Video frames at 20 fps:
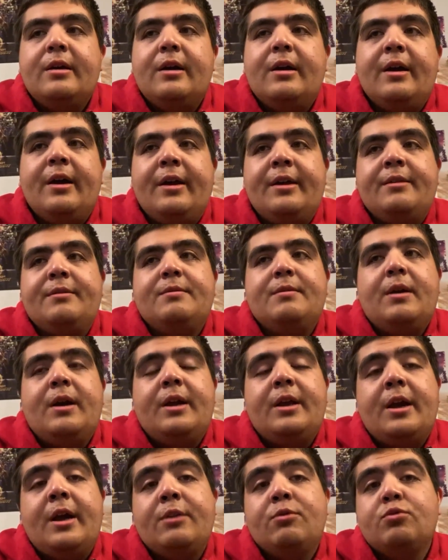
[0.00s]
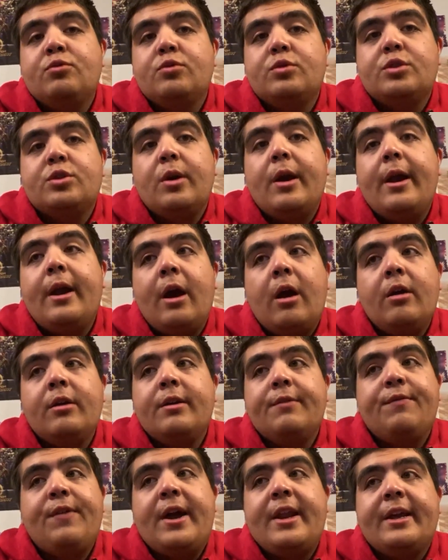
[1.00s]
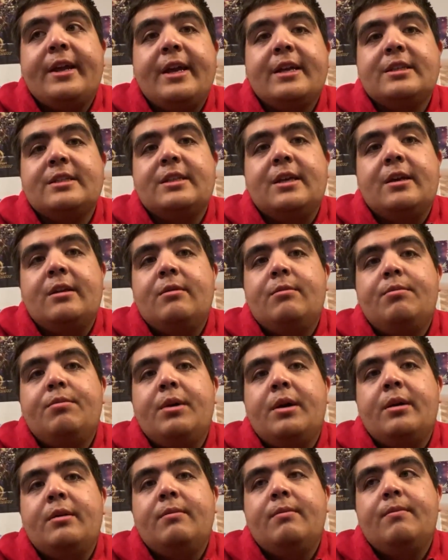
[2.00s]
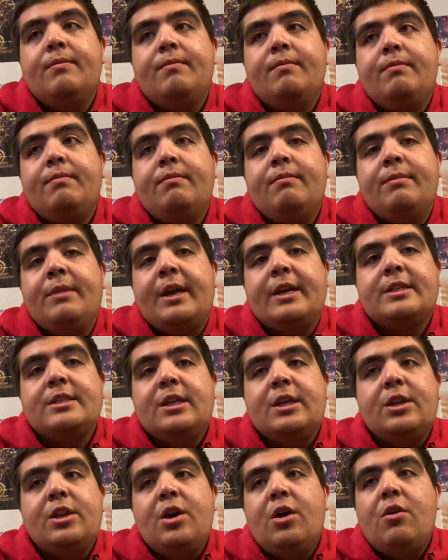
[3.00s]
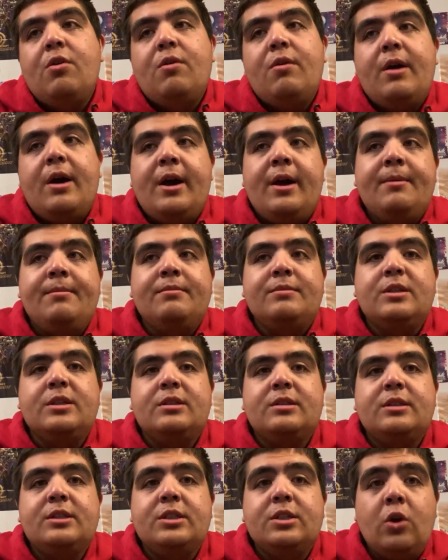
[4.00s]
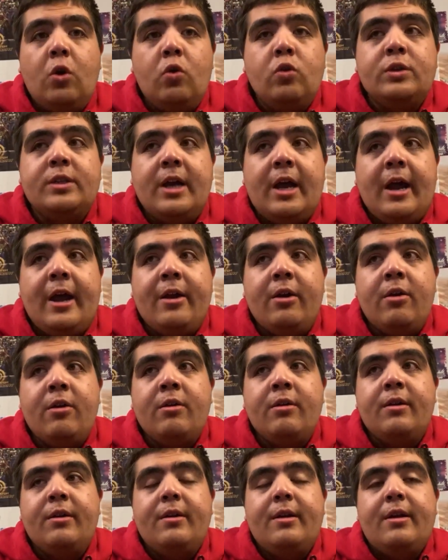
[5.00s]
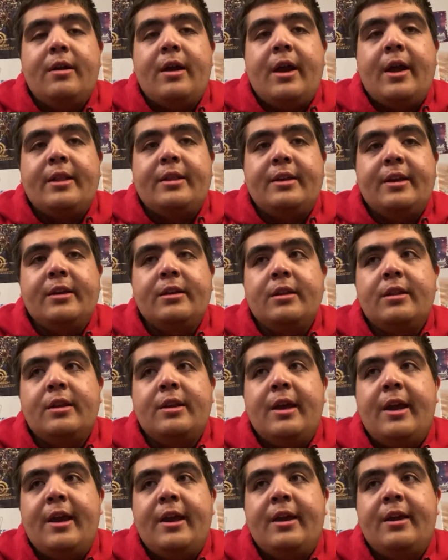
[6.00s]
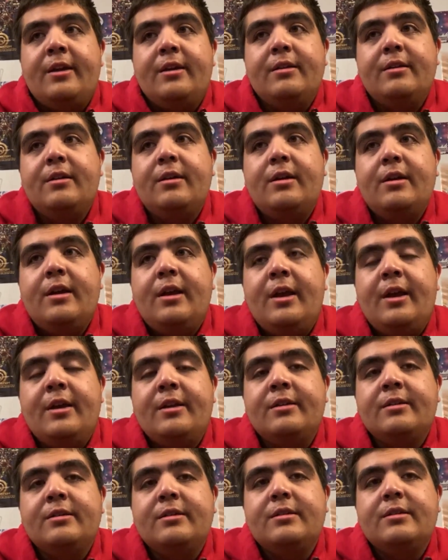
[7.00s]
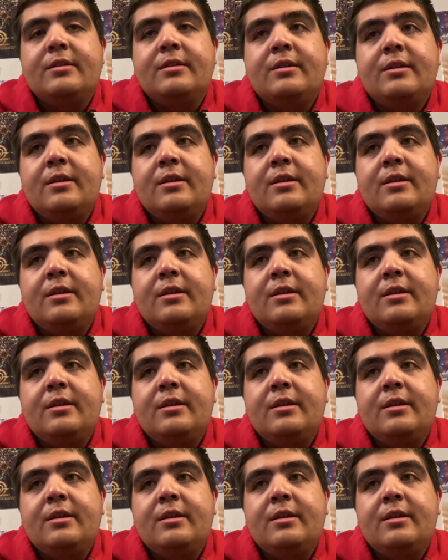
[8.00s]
I try hard to fight against it, but next thing you know, I'm just so tired at the end of the day, and